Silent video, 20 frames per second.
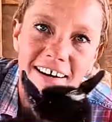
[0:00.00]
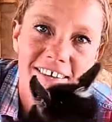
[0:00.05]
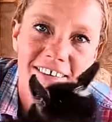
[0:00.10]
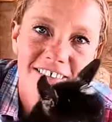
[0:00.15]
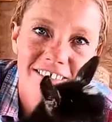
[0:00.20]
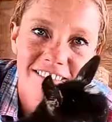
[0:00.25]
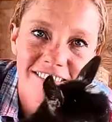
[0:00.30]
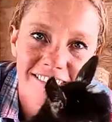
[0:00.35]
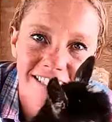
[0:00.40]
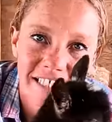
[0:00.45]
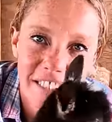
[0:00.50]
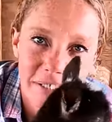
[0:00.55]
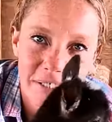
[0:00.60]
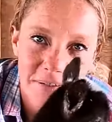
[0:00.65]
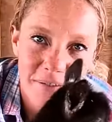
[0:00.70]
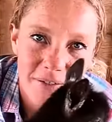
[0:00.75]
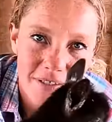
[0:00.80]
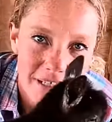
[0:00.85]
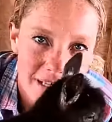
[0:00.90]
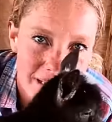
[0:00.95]
All right,
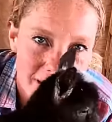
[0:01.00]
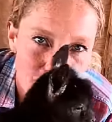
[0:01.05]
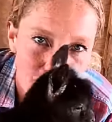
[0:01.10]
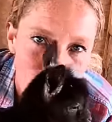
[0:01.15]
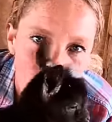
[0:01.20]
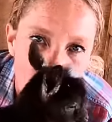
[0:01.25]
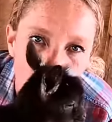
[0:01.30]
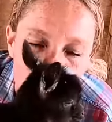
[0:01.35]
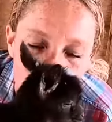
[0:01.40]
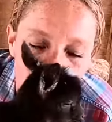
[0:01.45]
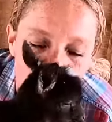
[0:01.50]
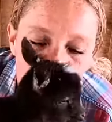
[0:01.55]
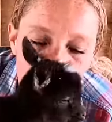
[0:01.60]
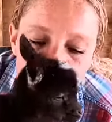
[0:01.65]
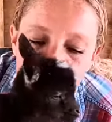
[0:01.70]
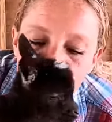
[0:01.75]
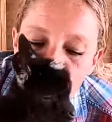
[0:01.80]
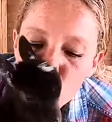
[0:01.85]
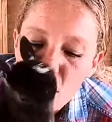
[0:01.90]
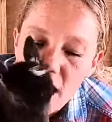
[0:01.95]
so second born,
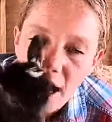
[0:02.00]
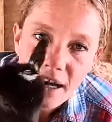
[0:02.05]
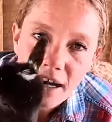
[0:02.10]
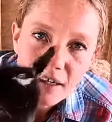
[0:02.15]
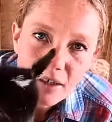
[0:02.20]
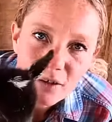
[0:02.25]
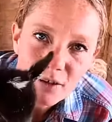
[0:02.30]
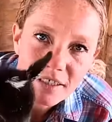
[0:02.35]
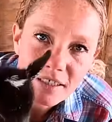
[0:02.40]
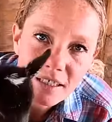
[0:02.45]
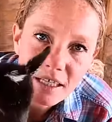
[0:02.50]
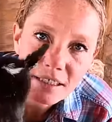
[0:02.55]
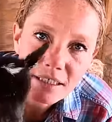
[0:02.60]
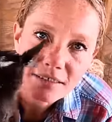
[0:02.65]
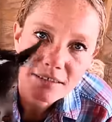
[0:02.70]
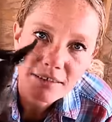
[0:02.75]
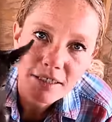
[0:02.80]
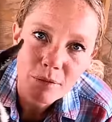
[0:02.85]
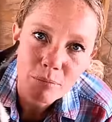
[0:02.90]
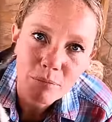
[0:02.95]
or
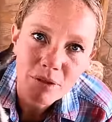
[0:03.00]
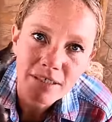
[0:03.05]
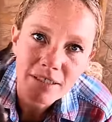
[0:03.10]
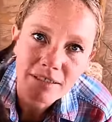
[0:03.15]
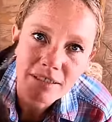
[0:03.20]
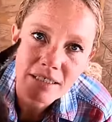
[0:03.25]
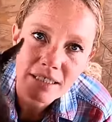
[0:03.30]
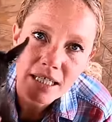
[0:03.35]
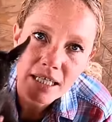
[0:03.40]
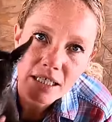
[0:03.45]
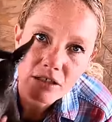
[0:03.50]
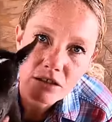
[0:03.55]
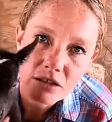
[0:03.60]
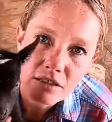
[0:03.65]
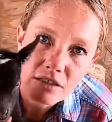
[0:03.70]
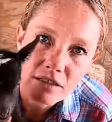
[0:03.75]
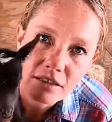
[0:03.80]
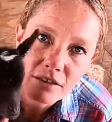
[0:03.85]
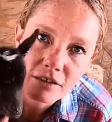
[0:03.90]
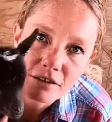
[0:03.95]
next up, is
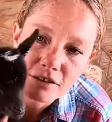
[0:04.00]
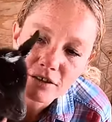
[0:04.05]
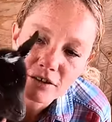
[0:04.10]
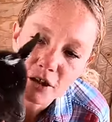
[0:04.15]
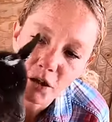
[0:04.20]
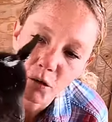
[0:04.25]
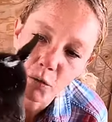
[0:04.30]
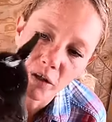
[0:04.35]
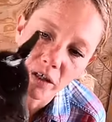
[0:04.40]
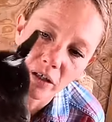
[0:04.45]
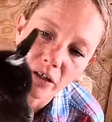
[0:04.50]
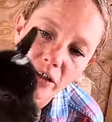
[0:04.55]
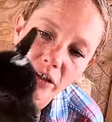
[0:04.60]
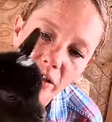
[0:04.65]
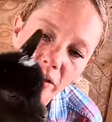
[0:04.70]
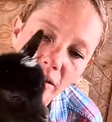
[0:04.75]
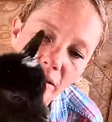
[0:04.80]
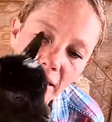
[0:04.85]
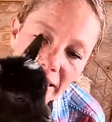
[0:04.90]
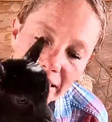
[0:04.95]
Acacia's little doe
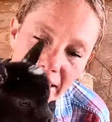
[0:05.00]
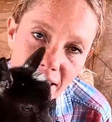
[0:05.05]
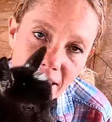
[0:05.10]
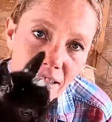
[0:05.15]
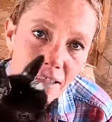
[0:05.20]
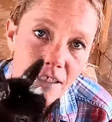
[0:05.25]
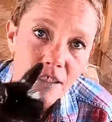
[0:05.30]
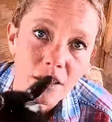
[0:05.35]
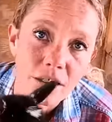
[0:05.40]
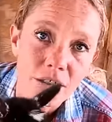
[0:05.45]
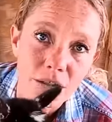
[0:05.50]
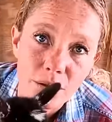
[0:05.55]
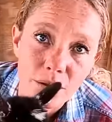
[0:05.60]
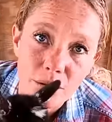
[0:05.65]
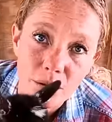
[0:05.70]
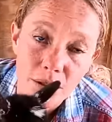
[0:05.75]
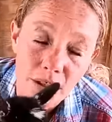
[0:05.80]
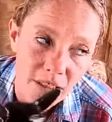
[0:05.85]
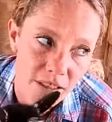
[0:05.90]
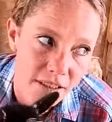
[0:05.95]
here,
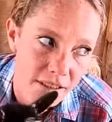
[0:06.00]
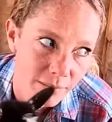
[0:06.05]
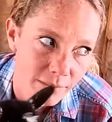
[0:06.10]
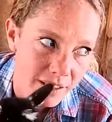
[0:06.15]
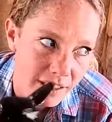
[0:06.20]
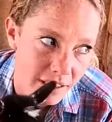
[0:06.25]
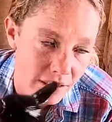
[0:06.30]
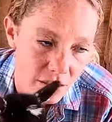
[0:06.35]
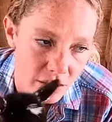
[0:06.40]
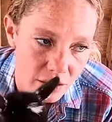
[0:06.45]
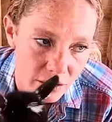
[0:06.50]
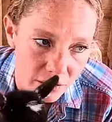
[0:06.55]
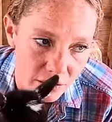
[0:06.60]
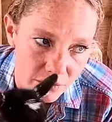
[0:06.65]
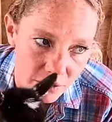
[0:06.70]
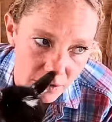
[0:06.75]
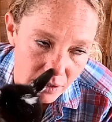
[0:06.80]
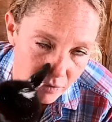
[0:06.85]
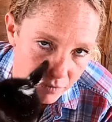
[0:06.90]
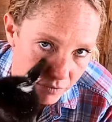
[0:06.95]
who I'm
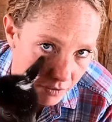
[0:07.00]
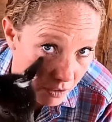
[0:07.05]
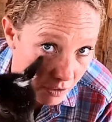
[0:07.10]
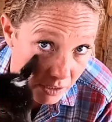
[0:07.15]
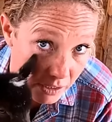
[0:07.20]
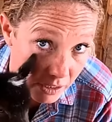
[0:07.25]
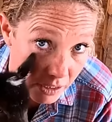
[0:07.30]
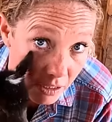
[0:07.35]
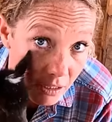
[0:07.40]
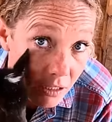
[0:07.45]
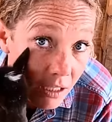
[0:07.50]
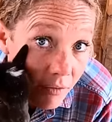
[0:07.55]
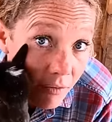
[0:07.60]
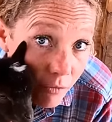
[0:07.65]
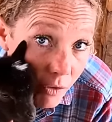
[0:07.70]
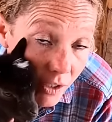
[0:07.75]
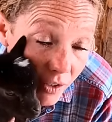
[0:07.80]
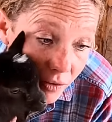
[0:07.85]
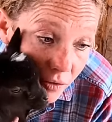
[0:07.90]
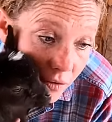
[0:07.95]
actually really falling in
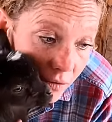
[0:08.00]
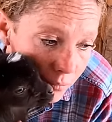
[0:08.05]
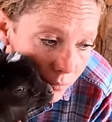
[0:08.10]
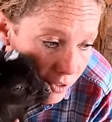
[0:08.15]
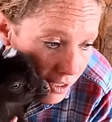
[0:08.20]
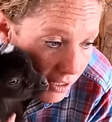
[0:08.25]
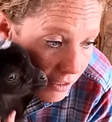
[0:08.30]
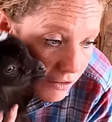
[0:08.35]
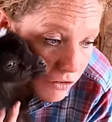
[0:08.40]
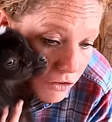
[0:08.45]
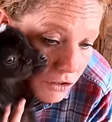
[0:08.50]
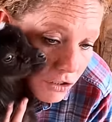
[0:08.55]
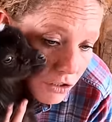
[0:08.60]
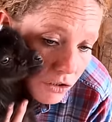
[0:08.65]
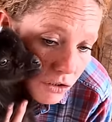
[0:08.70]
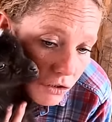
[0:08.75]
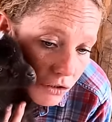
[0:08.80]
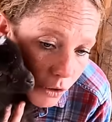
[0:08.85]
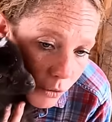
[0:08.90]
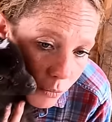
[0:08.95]
love with because
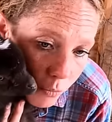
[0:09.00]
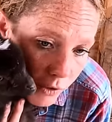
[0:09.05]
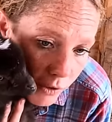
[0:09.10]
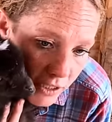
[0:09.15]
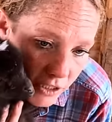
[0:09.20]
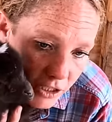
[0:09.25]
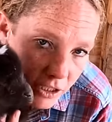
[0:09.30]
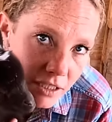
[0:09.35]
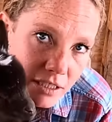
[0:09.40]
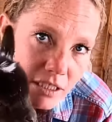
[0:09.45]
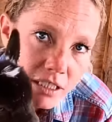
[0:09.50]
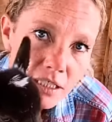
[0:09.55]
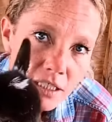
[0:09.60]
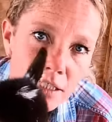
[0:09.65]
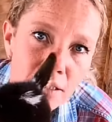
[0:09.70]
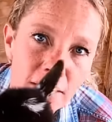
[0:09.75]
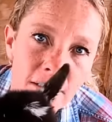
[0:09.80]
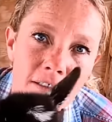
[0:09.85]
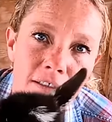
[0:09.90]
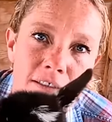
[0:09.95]
she's so precious.
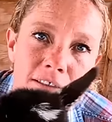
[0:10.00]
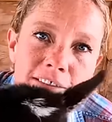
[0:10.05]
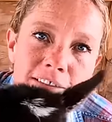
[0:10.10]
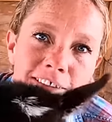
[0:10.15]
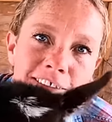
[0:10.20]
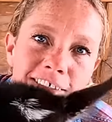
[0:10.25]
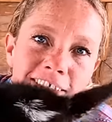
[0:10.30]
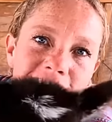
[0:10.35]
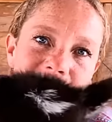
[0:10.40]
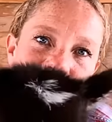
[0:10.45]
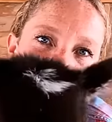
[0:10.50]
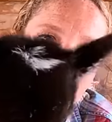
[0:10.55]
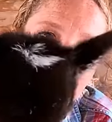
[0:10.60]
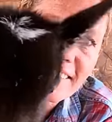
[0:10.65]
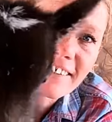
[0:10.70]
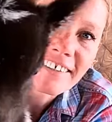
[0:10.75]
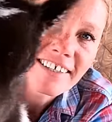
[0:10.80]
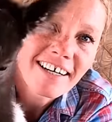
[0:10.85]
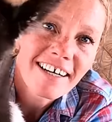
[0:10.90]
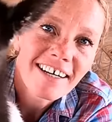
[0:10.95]

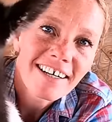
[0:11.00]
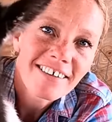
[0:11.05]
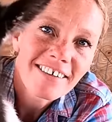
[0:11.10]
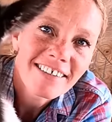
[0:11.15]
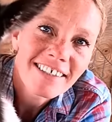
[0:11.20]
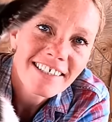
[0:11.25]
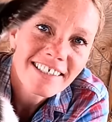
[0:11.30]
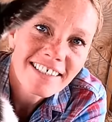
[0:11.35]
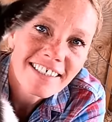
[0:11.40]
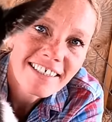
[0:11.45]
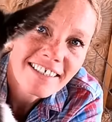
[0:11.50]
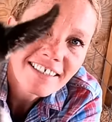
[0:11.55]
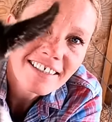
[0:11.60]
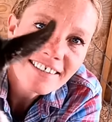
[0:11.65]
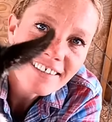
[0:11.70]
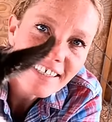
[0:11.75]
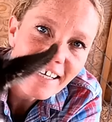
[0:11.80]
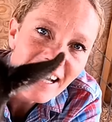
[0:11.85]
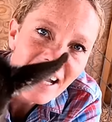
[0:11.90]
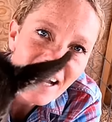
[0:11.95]
Check her out.
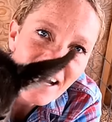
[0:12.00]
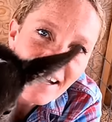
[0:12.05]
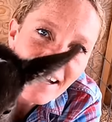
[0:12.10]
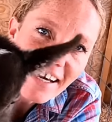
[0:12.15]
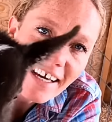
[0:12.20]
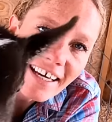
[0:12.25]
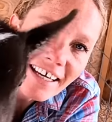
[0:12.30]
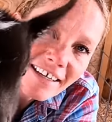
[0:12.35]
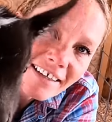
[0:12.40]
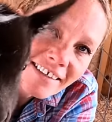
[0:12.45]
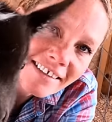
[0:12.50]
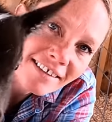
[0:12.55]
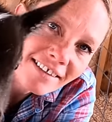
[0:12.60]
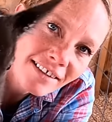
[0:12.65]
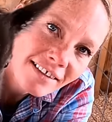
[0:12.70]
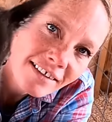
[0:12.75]
You say hi.